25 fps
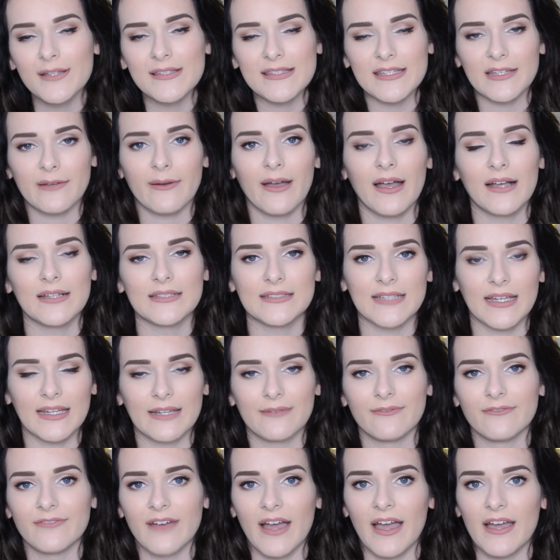and see what else I
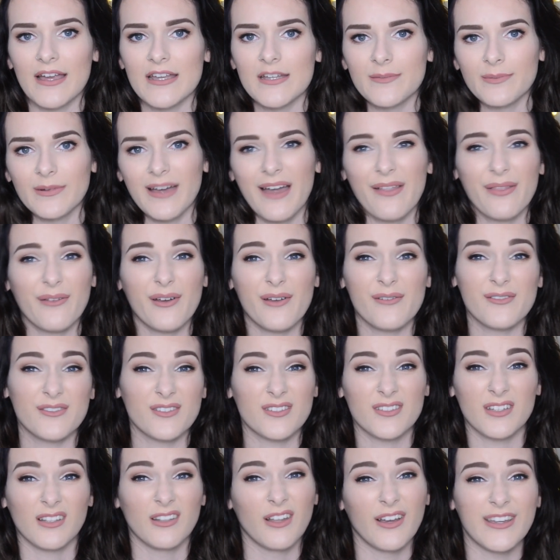can find, but I thought it was
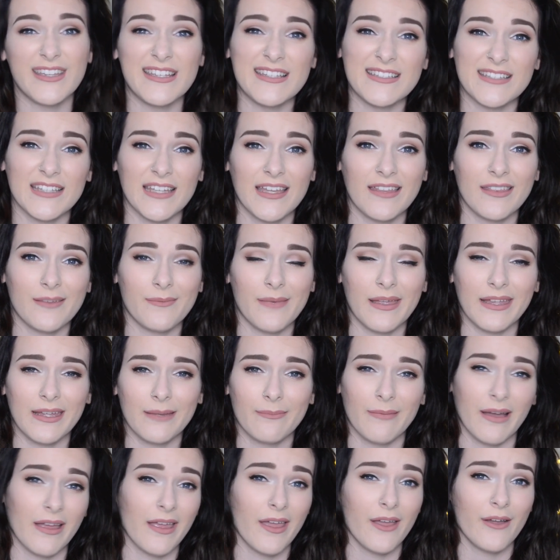just a lot easier than
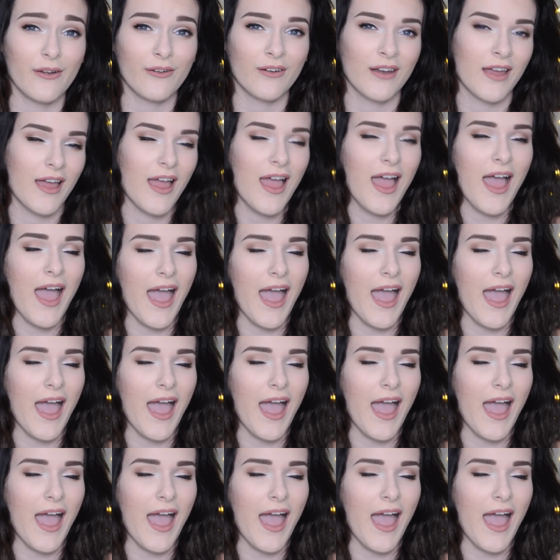making my own.